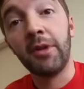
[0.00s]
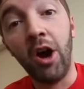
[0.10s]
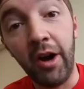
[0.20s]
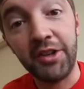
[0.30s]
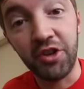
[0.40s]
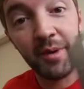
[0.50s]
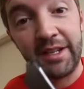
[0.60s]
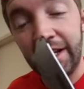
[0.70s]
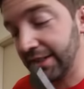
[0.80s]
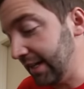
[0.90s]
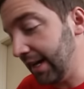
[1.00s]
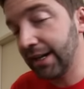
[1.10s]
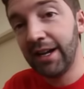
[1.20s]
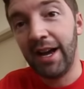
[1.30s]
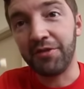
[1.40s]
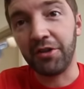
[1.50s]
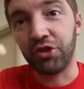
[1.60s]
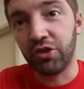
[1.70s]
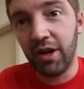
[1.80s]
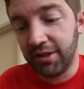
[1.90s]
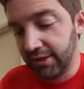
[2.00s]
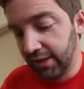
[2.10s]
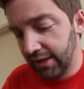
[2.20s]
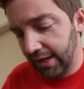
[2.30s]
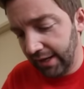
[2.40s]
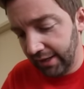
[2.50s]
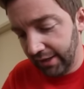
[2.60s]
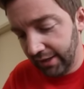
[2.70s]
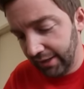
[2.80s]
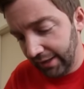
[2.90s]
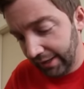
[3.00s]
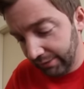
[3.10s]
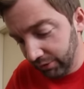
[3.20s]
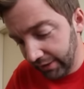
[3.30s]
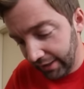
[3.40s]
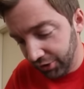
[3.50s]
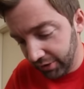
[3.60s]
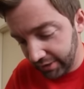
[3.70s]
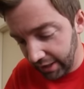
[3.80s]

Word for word: all right, so I'm gonna take the deck, I've got the trucks, and uh, I really gotta do this